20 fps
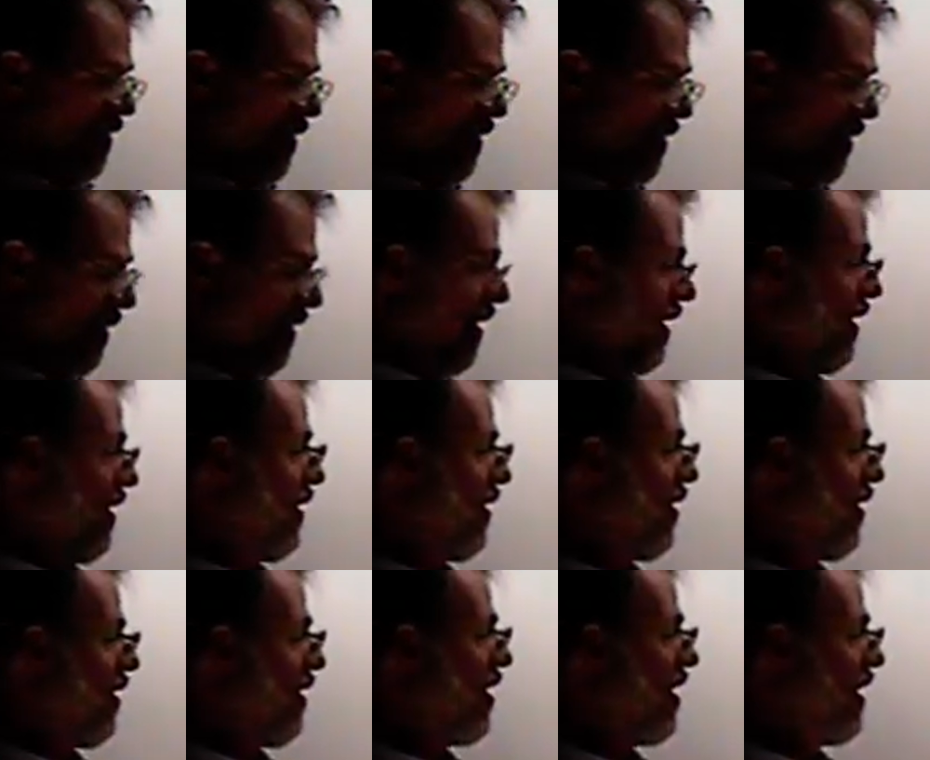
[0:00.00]
Okay?
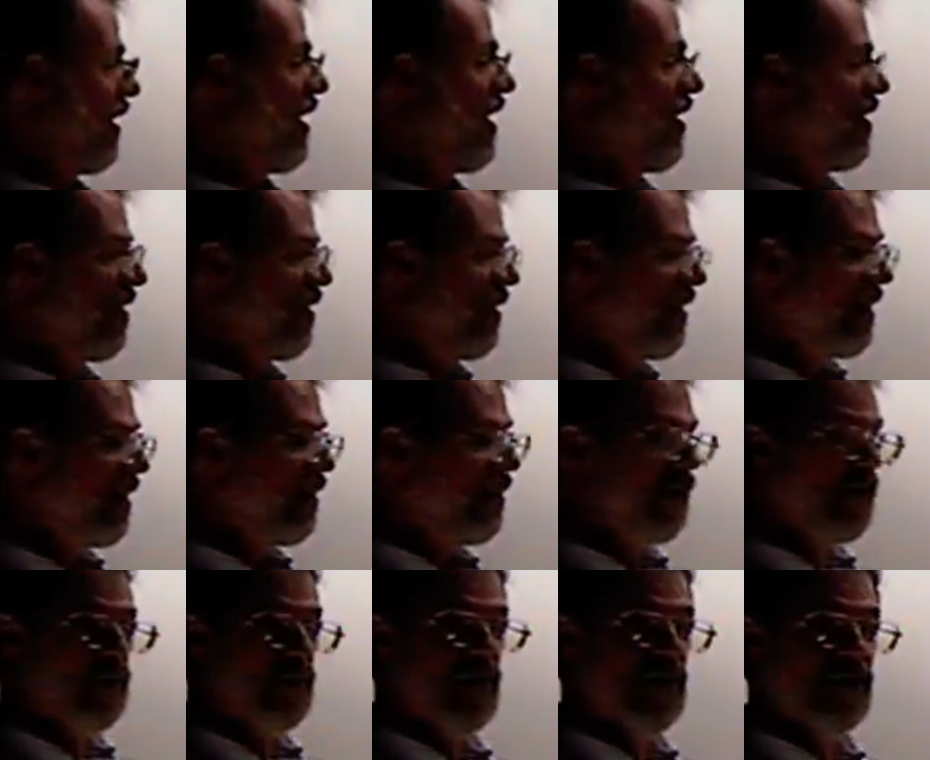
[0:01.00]
Again, d
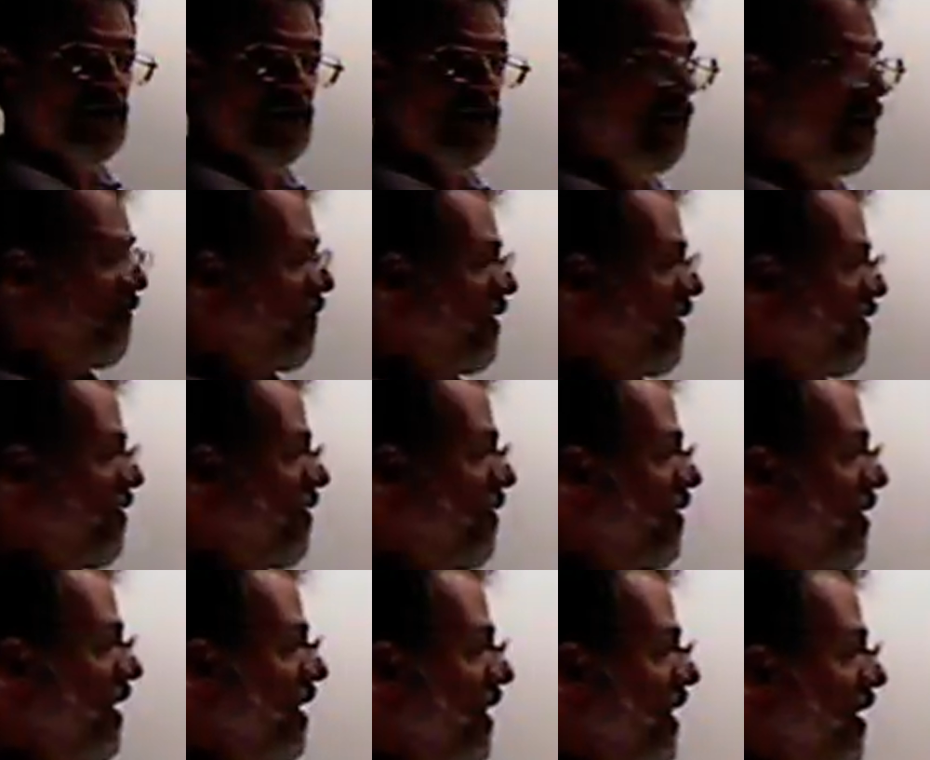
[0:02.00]
just means differential.
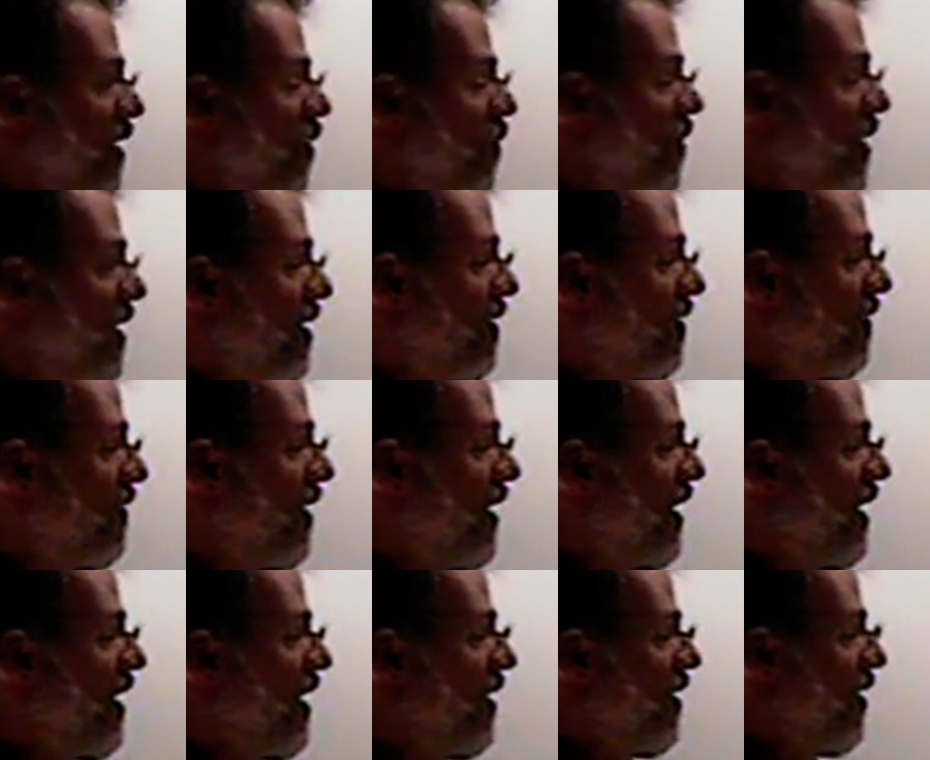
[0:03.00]
A little bit of
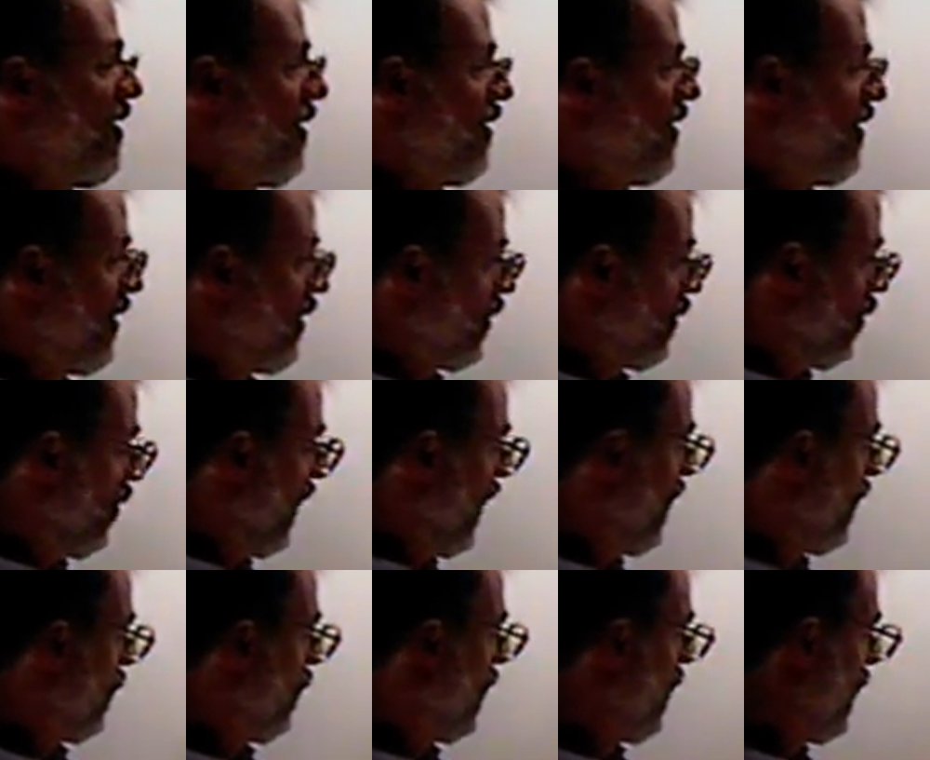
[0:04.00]

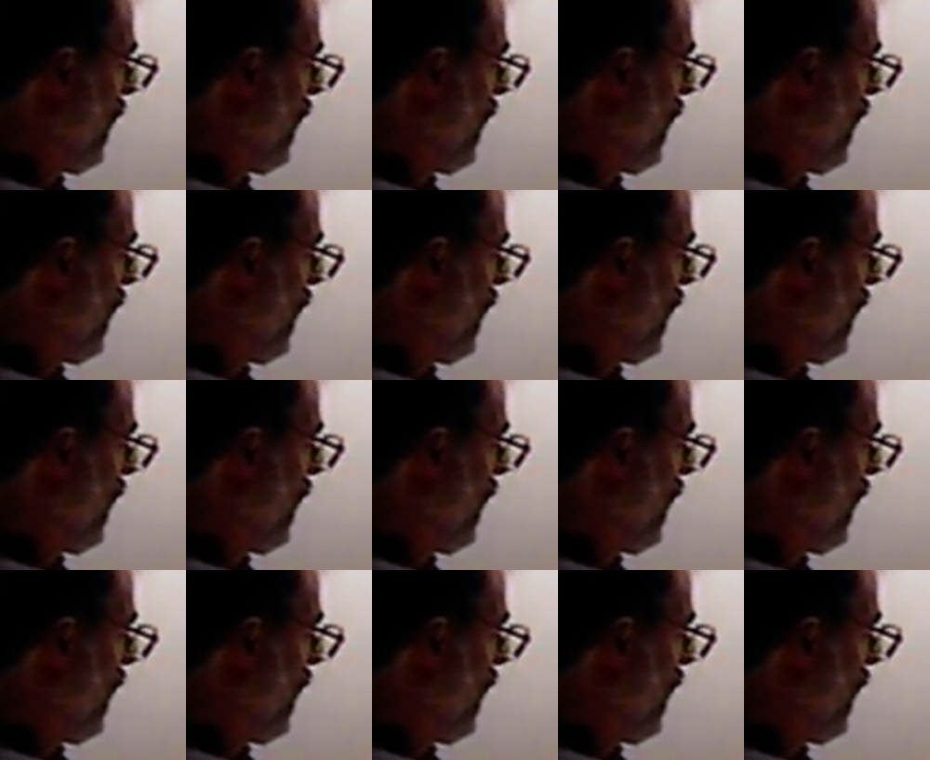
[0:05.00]
displacement